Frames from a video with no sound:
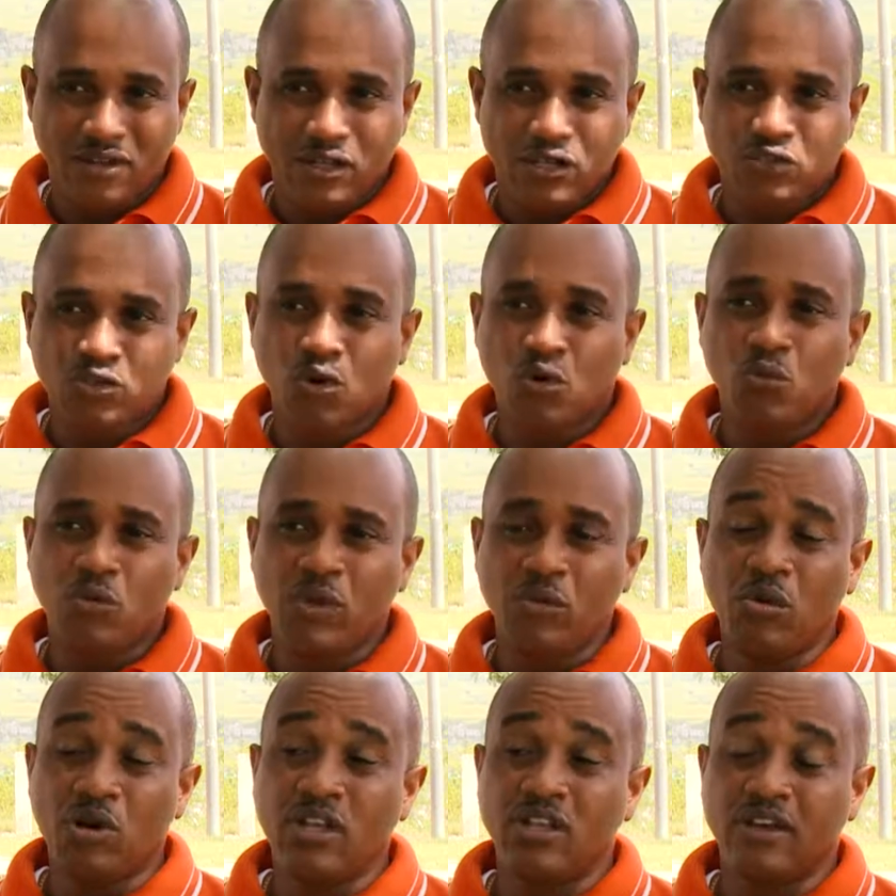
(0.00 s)
So
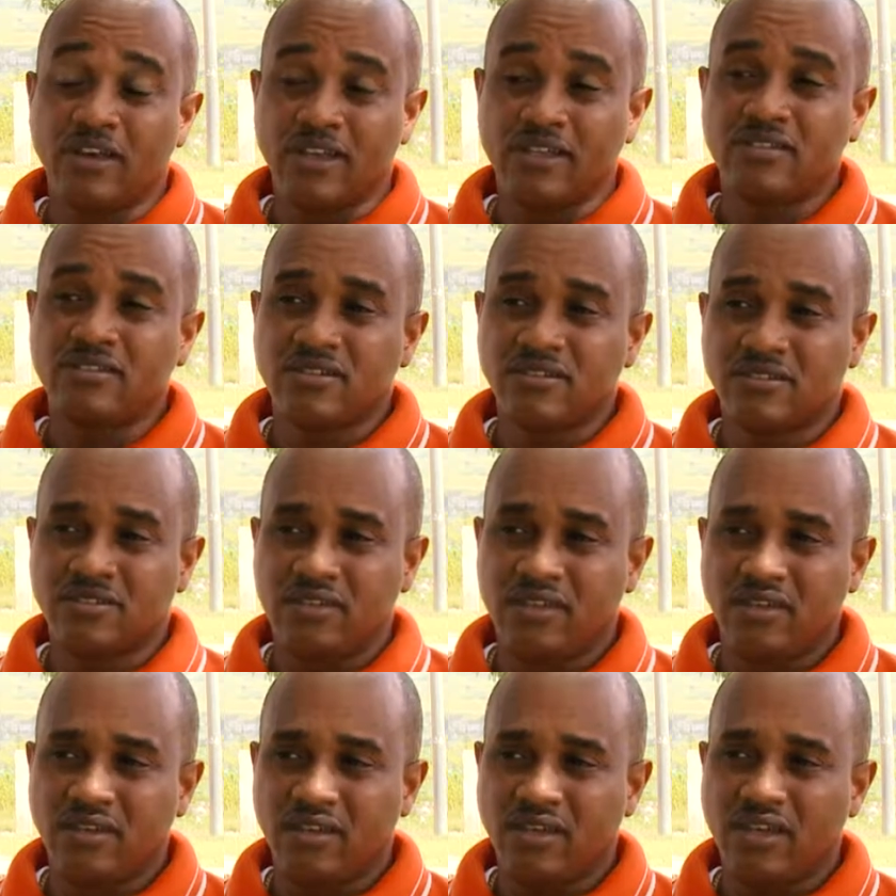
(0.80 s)
we were looking to
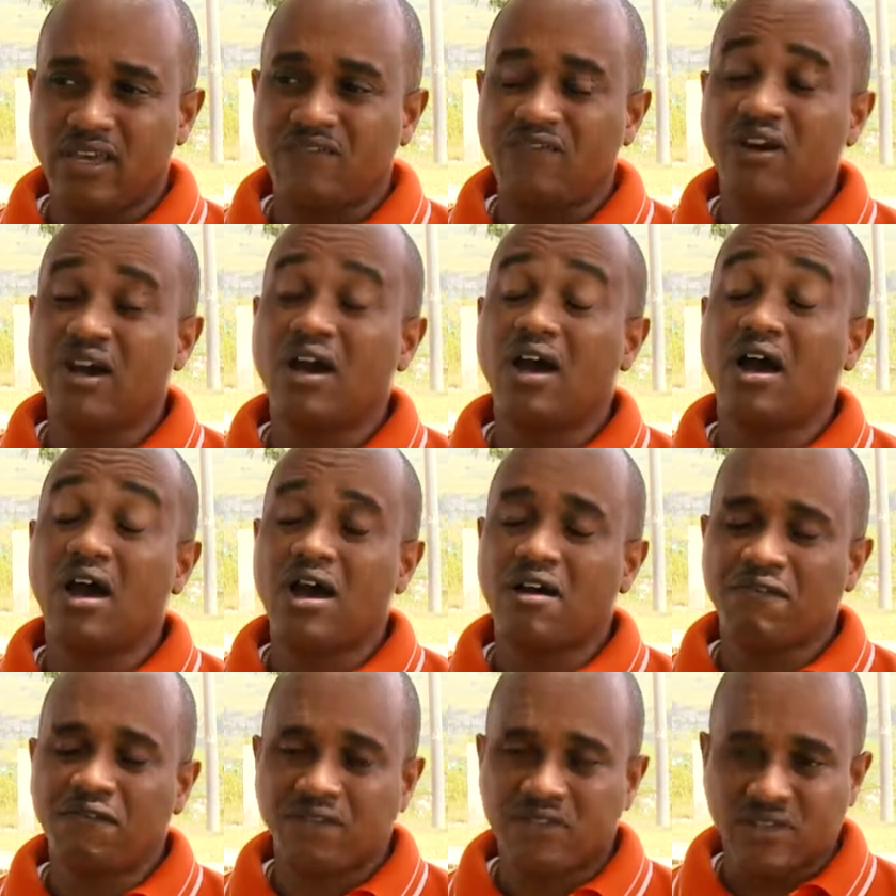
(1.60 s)
see if
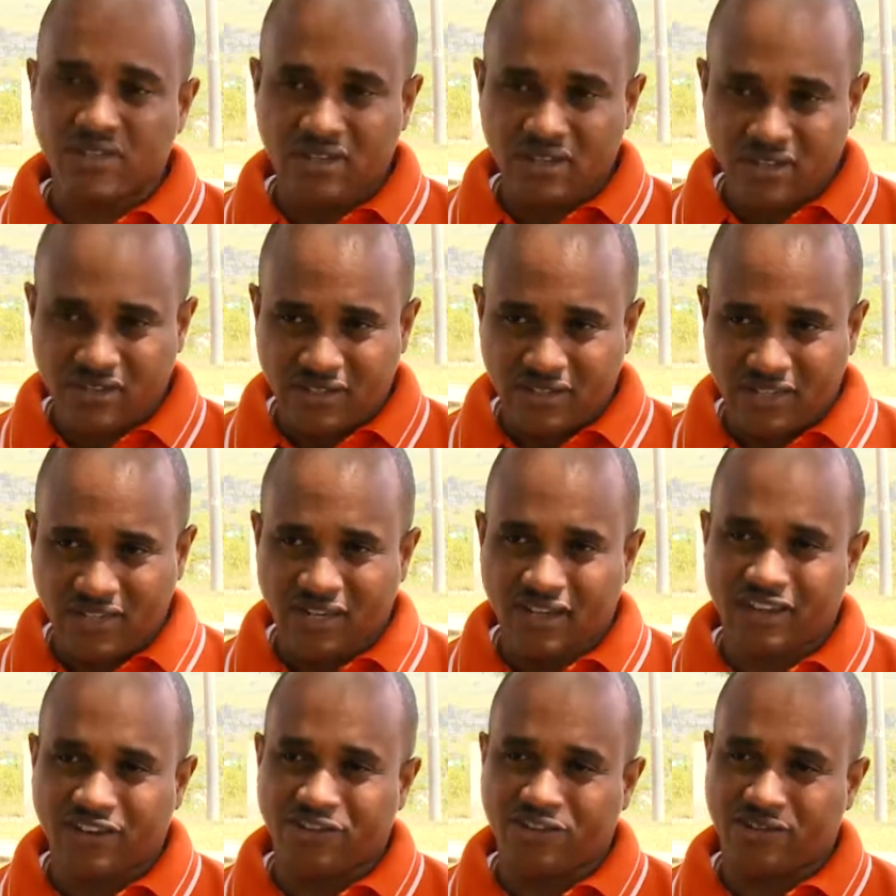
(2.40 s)
after the
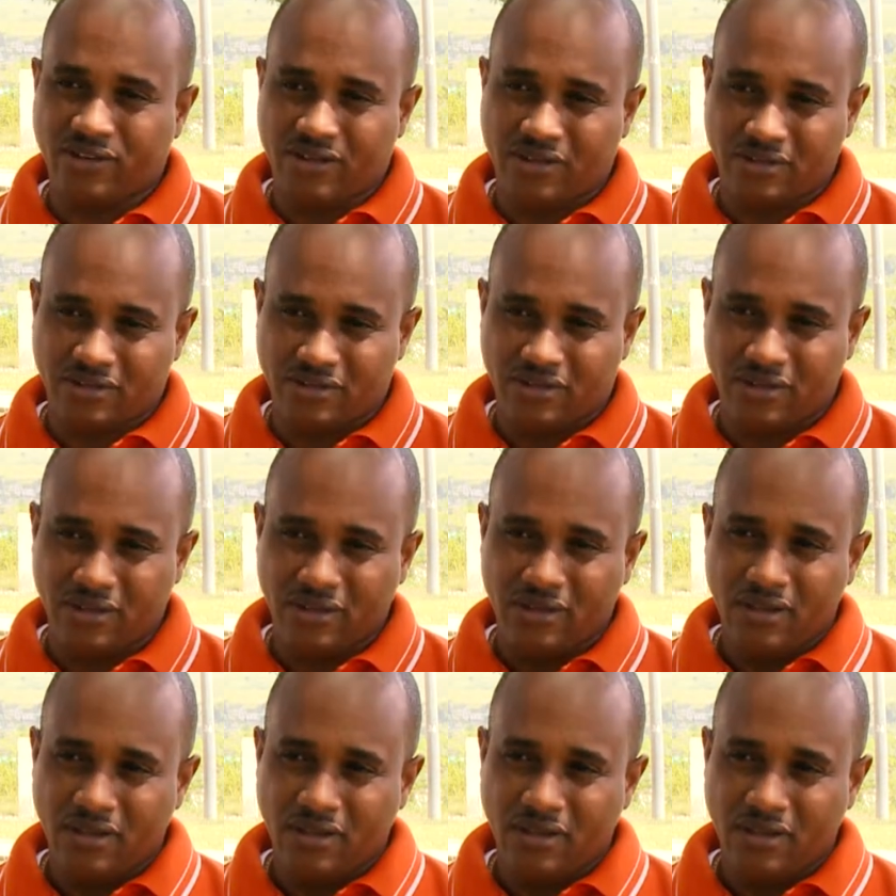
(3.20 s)
elections,